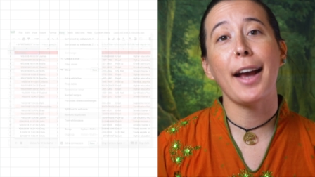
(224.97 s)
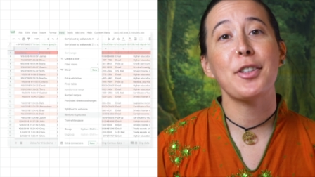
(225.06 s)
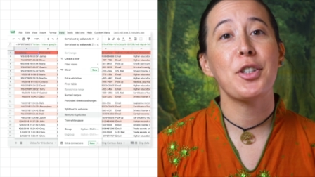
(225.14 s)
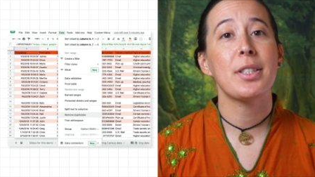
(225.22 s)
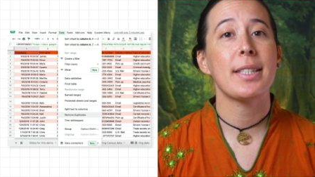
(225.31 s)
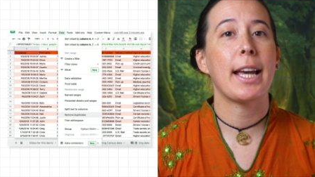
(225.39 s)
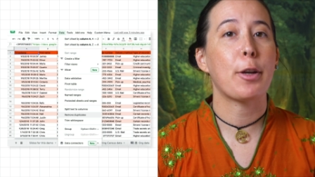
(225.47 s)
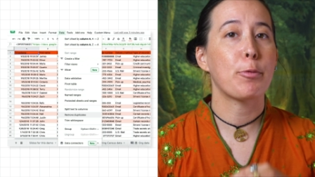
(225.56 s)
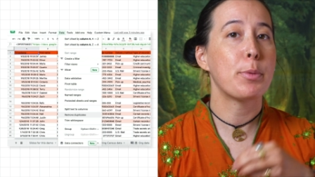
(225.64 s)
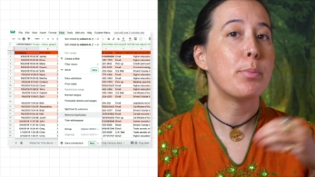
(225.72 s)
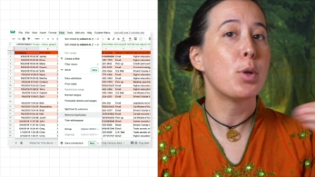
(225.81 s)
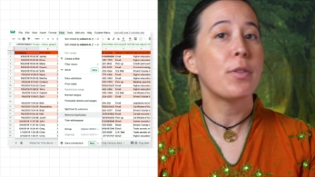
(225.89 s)
actions like
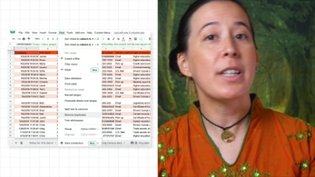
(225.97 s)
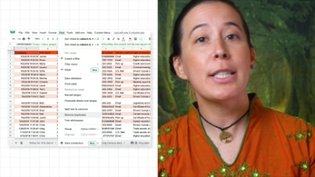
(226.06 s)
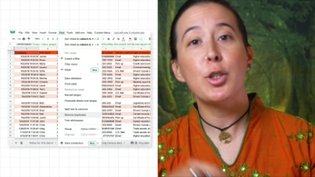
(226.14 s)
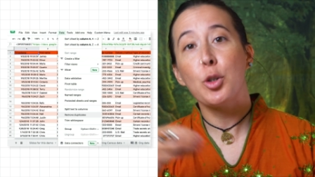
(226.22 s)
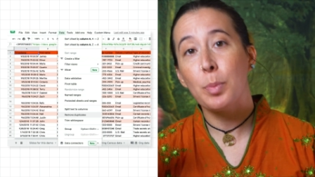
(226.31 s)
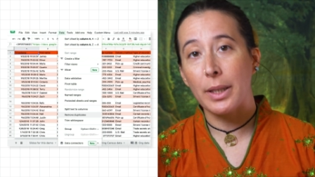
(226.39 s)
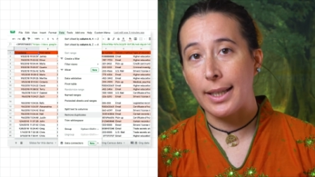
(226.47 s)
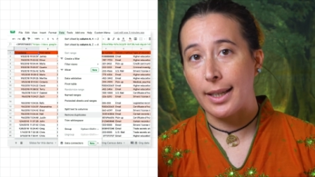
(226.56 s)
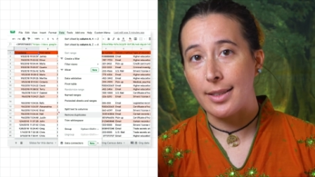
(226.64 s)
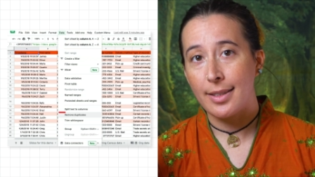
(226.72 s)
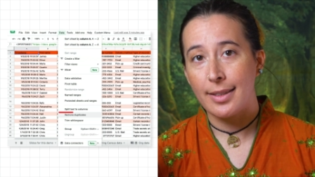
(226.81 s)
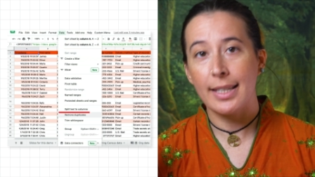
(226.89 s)
removing
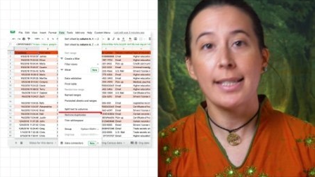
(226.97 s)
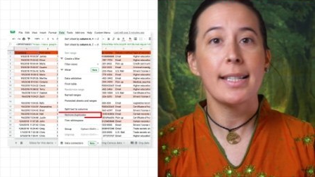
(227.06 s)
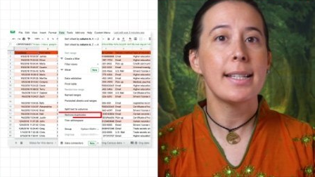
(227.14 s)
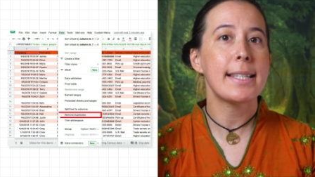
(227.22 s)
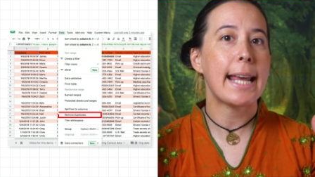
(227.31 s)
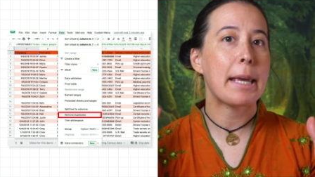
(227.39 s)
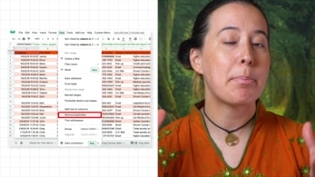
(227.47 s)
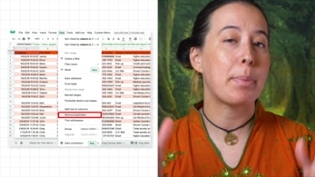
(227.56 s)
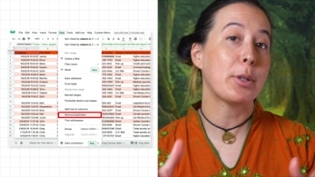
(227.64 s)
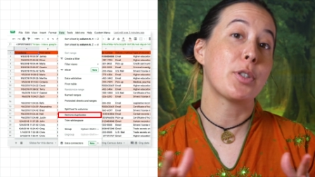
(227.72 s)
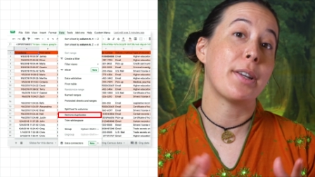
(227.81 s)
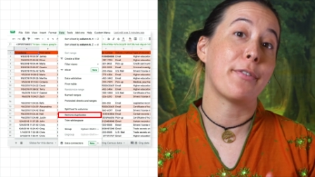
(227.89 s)
duplicates, this is a
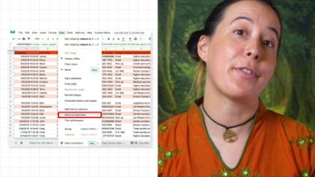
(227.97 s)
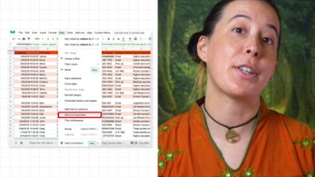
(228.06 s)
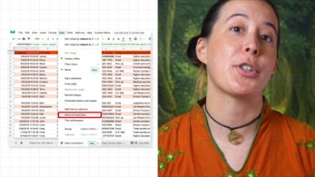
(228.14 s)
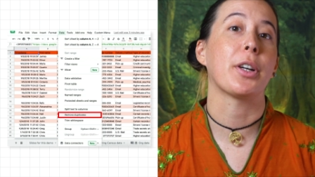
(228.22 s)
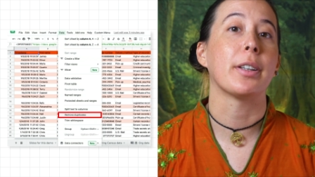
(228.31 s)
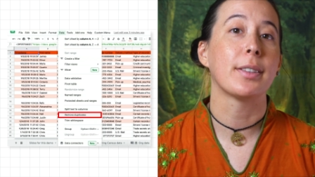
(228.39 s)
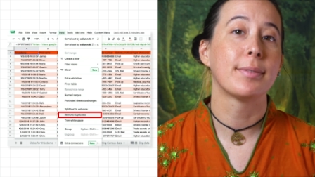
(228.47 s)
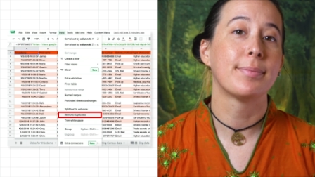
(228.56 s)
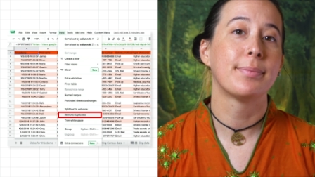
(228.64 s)
built-in feature.